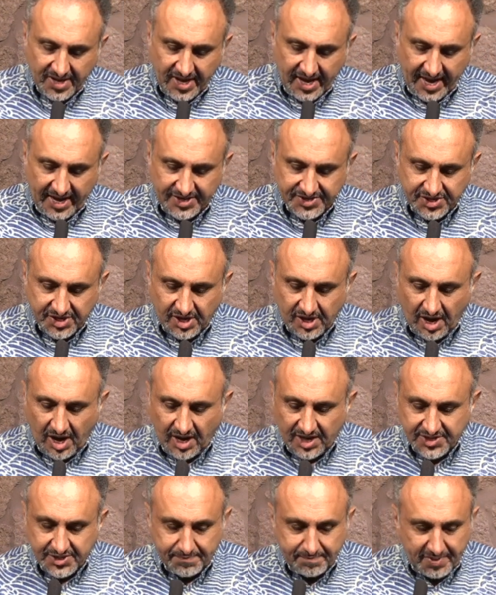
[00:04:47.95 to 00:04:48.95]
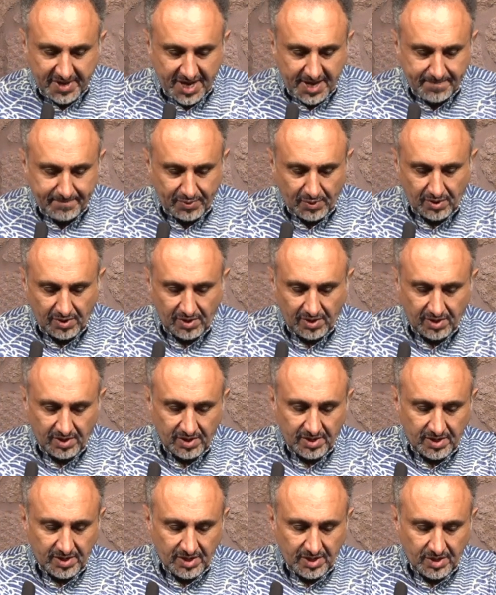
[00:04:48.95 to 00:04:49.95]
as God's people,
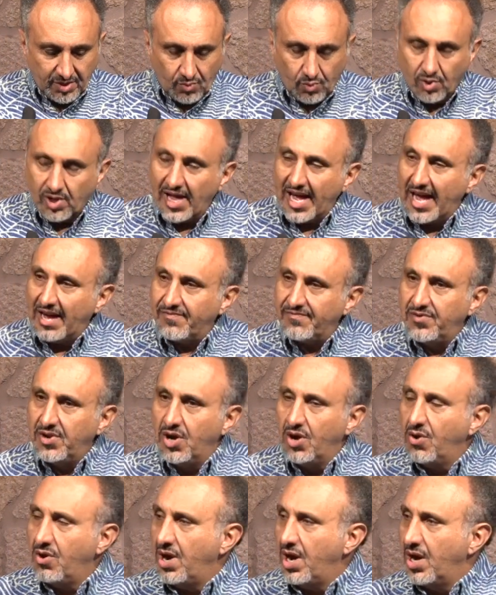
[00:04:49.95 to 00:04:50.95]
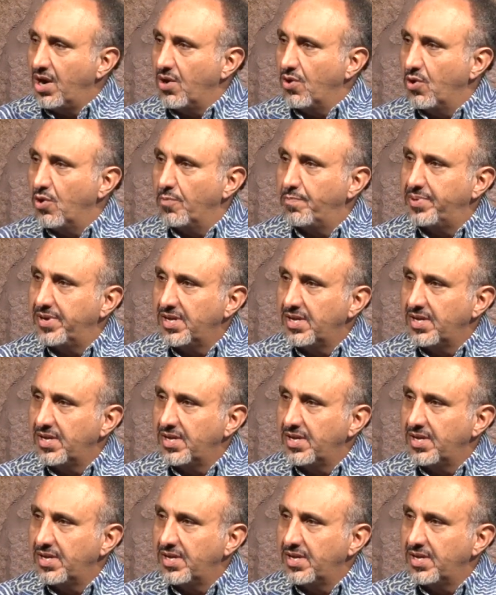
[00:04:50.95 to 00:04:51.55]
will have no hope